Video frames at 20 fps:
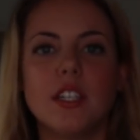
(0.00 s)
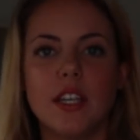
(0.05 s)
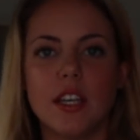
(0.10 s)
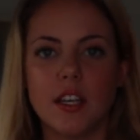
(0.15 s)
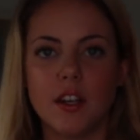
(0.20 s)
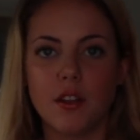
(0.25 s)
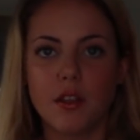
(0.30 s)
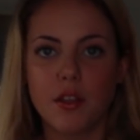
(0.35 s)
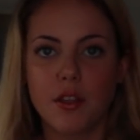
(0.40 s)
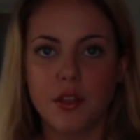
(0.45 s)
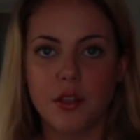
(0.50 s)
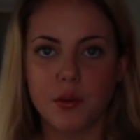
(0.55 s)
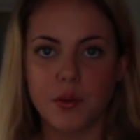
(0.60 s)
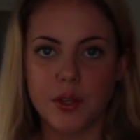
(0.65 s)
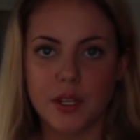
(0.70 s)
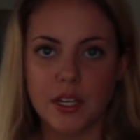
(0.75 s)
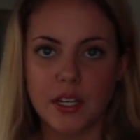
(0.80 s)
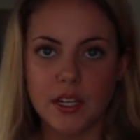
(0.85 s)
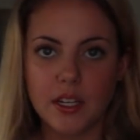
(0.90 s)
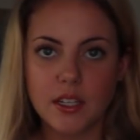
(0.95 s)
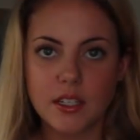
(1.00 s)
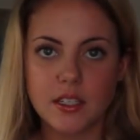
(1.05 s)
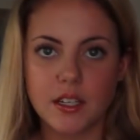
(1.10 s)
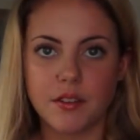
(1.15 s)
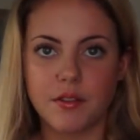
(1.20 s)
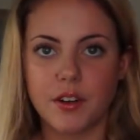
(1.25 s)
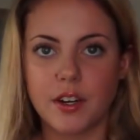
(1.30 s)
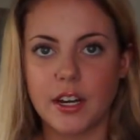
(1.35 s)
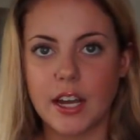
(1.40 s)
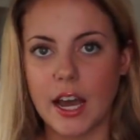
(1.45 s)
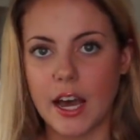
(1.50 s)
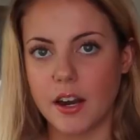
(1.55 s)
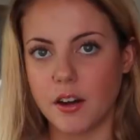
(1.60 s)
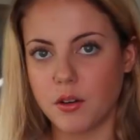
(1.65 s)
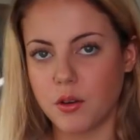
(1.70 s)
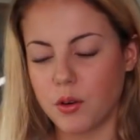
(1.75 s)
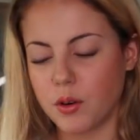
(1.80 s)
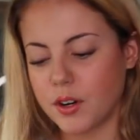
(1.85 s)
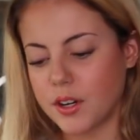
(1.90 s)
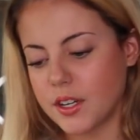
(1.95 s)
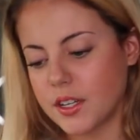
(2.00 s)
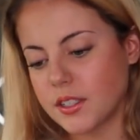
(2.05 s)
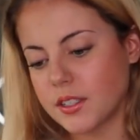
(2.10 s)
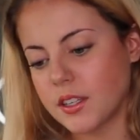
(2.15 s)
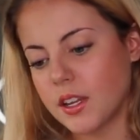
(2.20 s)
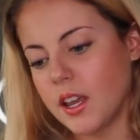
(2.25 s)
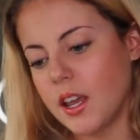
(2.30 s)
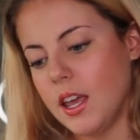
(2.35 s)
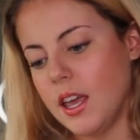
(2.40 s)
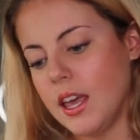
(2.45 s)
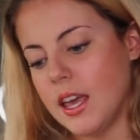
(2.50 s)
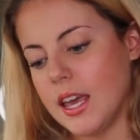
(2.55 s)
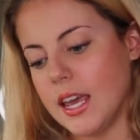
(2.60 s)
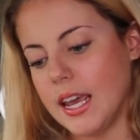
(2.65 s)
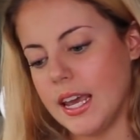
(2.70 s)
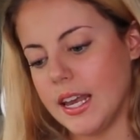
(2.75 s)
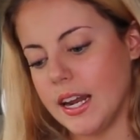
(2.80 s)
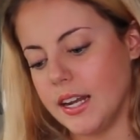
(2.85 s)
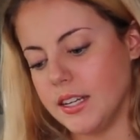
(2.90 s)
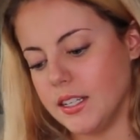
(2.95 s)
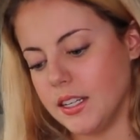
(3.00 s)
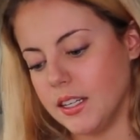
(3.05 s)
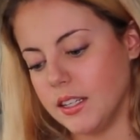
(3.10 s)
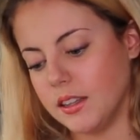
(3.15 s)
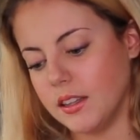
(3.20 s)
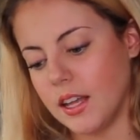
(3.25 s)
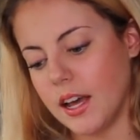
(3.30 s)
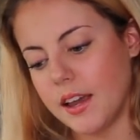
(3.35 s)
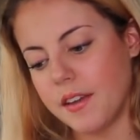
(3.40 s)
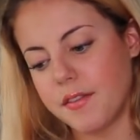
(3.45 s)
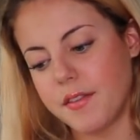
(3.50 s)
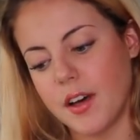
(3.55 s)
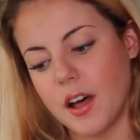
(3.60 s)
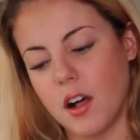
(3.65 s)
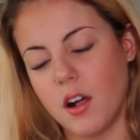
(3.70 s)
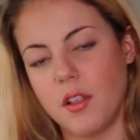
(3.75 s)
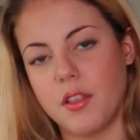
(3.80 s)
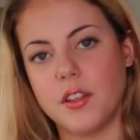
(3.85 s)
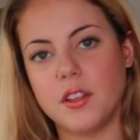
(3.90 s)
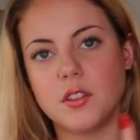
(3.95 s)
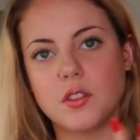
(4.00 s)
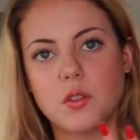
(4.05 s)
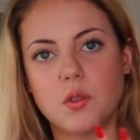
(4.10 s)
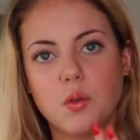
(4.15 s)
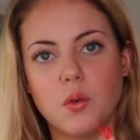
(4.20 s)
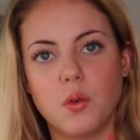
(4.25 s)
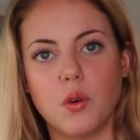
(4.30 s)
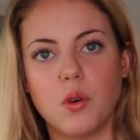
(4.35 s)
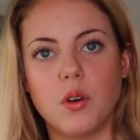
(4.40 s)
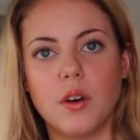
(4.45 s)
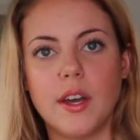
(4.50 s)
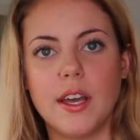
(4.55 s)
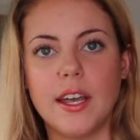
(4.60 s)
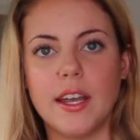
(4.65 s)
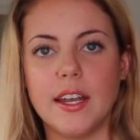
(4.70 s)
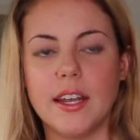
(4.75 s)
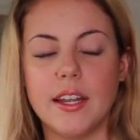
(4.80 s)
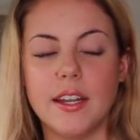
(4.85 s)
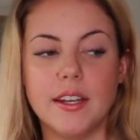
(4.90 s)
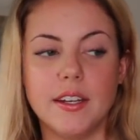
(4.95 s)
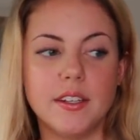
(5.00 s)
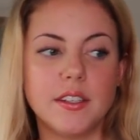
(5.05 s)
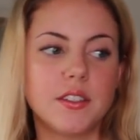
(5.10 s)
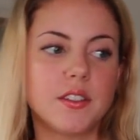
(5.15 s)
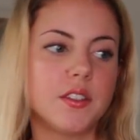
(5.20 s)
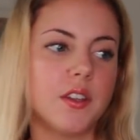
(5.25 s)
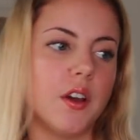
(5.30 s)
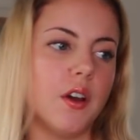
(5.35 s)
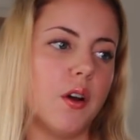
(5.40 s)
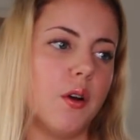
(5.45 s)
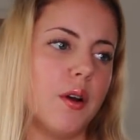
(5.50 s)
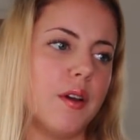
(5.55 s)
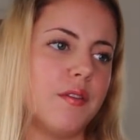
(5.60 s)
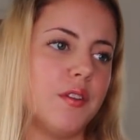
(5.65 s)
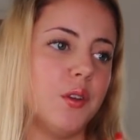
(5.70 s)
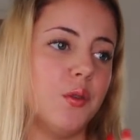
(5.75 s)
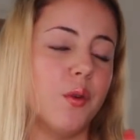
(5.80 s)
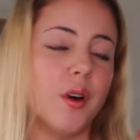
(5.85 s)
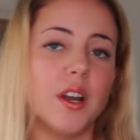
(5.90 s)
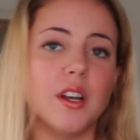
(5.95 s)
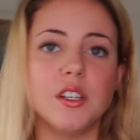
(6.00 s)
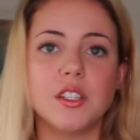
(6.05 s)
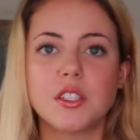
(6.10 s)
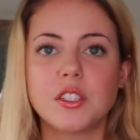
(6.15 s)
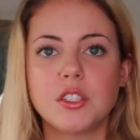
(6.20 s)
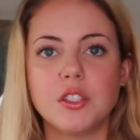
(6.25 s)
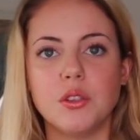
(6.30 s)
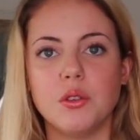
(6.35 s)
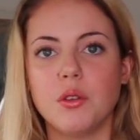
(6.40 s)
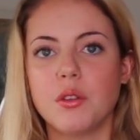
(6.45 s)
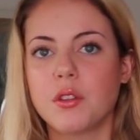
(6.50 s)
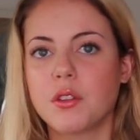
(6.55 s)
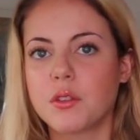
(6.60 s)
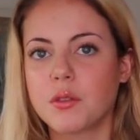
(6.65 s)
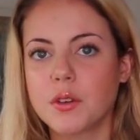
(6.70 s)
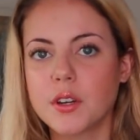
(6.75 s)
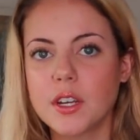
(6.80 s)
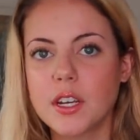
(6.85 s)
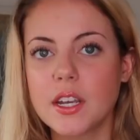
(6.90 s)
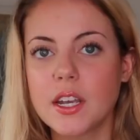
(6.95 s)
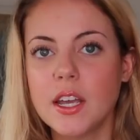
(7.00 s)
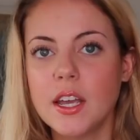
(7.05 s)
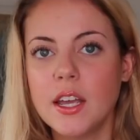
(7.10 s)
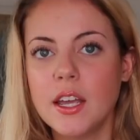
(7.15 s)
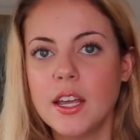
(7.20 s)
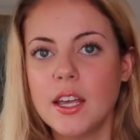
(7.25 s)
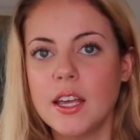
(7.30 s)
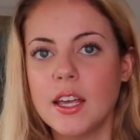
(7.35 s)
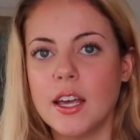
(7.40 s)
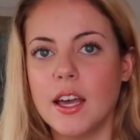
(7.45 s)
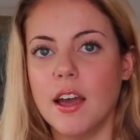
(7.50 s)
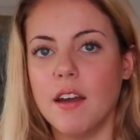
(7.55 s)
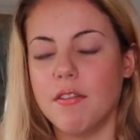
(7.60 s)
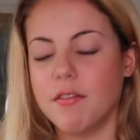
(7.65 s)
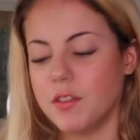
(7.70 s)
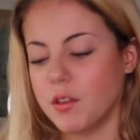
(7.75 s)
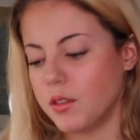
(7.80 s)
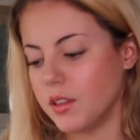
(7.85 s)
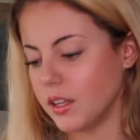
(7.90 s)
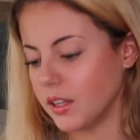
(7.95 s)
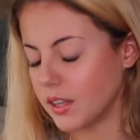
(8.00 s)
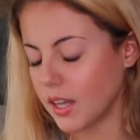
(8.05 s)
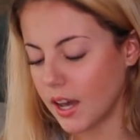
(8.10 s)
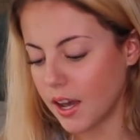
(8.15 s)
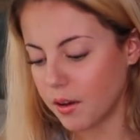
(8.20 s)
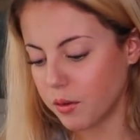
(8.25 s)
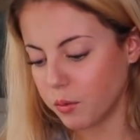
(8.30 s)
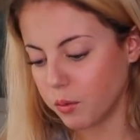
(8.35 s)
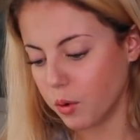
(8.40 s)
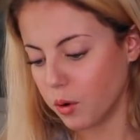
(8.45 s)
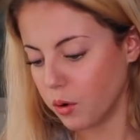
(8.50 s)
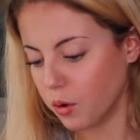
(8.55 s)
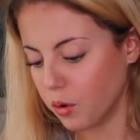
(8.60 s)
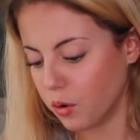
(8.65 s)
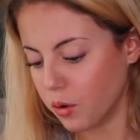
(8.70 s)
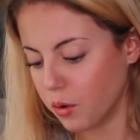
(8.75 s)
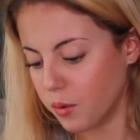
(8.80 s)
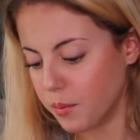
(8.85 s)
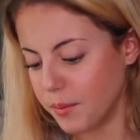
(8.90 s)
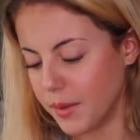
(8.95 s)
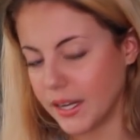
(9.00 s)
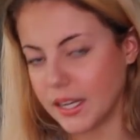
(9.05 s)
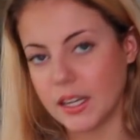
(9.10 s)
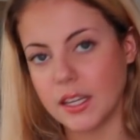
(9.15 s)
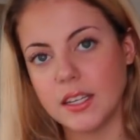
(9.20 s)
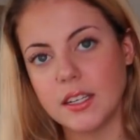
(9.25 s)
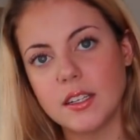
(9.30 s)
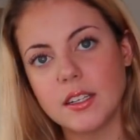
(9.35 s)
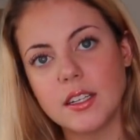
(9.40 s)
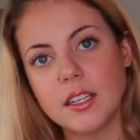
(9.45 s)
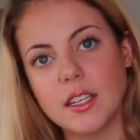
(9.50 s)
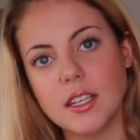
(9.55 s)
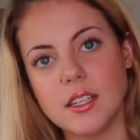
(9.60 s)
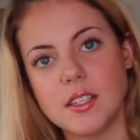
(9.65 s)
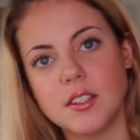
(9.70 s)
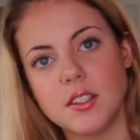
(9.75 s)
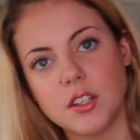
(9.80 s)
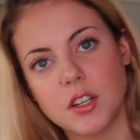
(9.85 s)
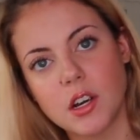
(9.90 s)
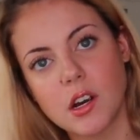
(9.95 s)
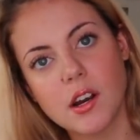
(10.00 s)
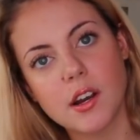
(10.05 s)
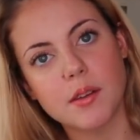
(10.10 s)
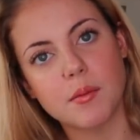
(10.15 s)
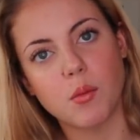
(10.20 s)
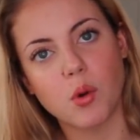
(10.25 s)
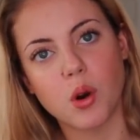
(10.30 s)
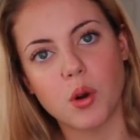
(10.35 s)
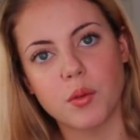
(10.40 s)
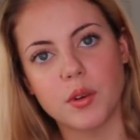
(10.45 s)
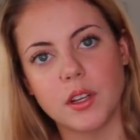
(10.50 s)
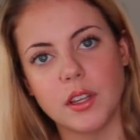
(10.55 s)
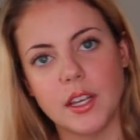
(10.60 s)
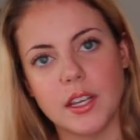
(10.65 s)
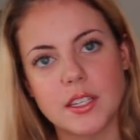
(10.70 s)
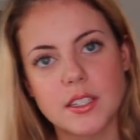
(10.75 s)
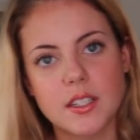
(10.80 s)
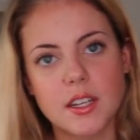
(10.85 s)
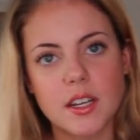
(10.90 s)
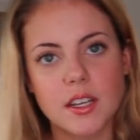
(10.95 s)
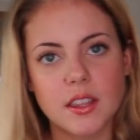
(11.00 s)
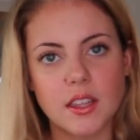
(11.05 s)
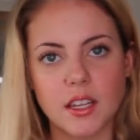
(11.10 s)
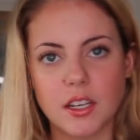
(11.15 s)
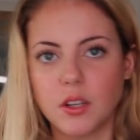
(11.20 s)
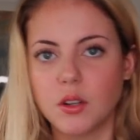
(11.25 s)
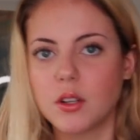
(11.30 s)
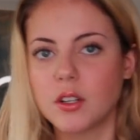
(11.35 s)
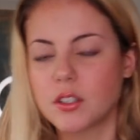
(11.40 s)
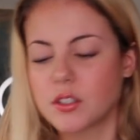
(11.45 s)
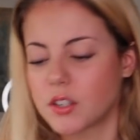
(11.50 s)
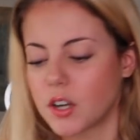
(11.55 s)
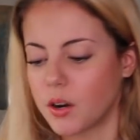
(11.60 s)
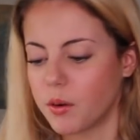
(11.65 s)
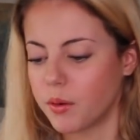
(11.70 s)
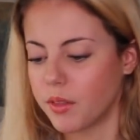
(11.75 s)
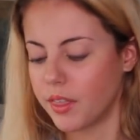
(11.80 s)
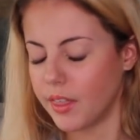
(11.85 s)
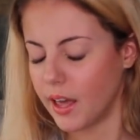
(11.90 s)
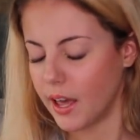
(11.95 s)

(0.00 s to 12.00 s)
did 3 different categories, and I did life, health, and school. And so if you want to just do 3, if you think that will make it easier and more realistic, then you could start with